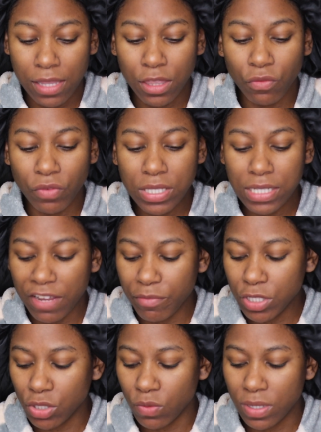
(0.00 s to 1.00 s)
And the reason I've
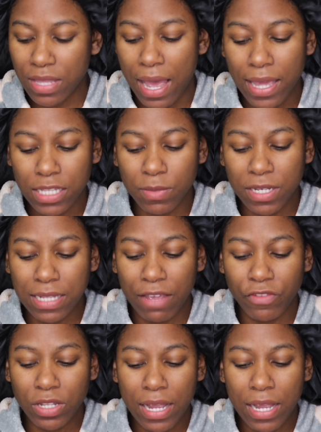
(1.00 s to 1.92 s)
been doing that is because I feel